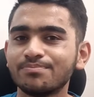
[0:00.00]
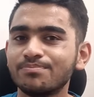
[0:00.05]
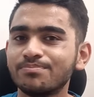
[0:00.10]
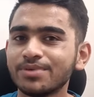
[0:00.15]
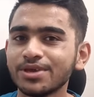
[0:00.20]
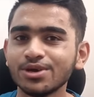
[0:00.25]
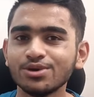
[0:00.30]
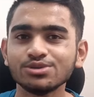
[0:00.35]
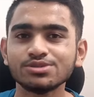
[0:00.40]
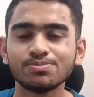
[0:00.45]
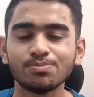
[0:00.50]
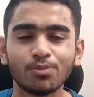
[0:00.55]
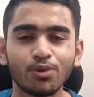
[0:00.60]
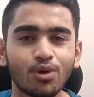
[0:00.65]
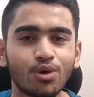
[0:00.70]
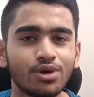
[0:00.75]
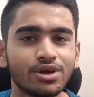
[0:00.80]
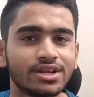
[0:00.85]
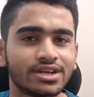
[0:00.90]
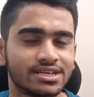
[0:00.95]
PU
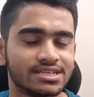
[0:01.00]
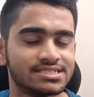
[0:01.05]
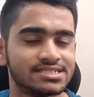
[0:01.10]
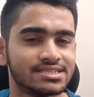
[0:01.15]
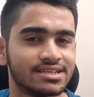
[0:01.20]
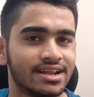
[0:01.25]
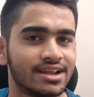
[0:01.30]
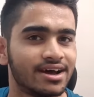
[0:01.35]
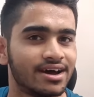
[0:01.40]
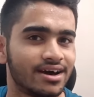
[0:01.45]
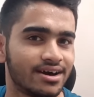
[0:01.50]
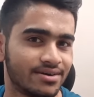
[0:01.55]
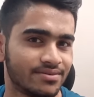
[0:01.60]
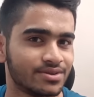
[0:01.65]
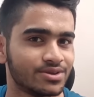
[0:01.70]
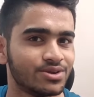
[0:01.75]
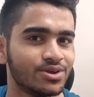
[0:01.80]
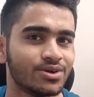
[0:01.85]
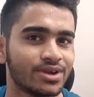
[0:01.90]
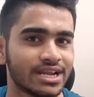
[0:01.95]
board
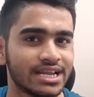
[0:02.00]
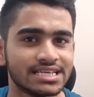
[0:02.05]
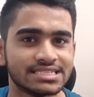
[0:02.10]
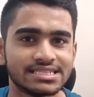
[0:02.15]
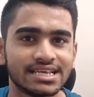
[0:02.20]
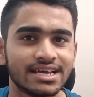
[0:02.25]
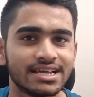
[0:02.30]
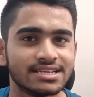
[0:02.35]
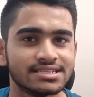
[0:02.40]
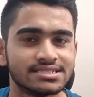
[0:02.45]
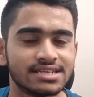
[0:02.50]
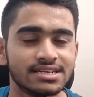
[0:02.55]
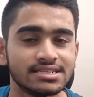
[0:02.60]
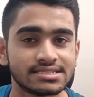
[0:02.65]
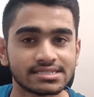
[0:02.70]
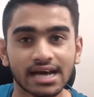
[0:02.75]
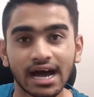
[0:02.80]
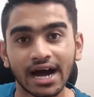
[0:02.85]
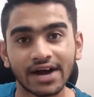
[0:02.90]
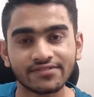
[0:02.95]
releasing
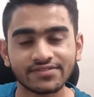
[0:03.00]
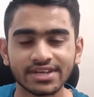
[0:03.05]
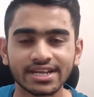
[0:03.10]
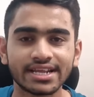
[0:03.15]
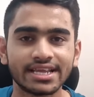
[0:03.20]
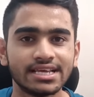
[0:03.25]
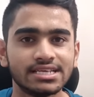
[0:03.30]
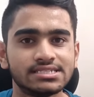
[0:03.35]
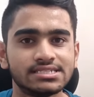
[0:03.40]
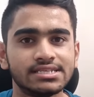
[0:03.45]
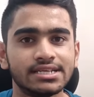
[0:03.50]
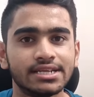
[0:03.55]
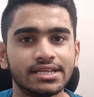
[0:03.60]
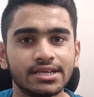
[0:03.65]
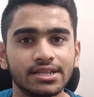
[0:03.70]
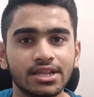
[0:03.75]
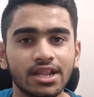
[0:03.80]
results after KCET.